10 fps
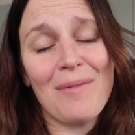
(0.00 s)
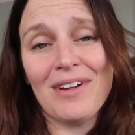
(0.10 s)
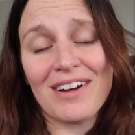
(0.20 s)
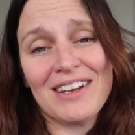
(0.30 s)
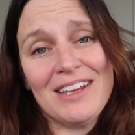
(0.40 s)
I'm
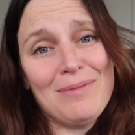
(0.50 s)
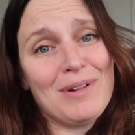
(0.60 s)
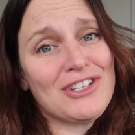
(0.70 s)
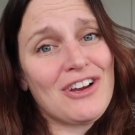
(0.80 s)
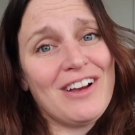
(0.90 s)
not gonna hit
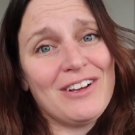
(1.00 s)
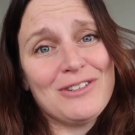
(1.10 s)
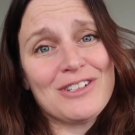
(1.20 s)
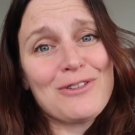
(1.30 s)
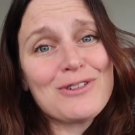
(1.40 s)
my
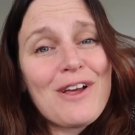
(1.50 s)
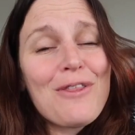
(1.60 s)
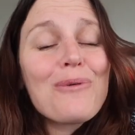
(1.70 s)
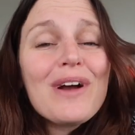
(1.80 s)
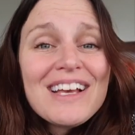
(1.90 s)
child. There's
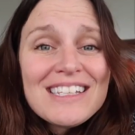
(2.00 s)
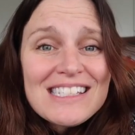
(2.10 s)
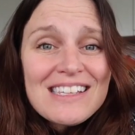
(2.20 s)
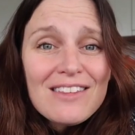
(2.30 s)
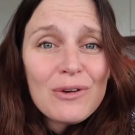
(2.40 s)
other
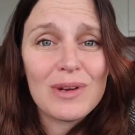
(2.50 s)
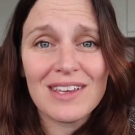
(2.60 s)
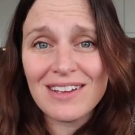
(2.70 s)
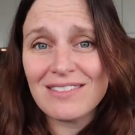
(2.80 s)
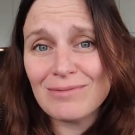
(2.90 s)
ways that we
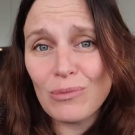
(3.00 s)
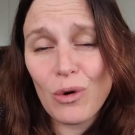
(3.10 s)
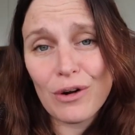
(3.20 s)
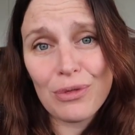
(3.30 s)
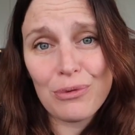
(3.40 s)
can
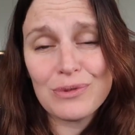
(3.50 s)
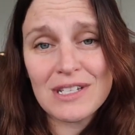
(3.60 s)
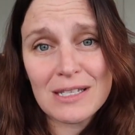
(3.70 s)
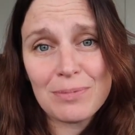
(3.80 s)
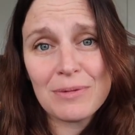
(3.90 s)
work through
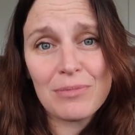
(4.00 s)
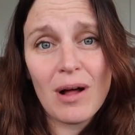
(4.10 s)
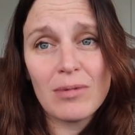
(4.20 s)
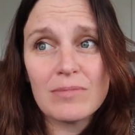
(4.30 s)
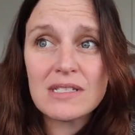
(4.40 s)
discipline
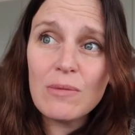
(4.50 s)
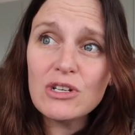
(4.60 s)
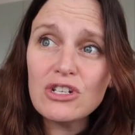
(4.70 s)
problems, and we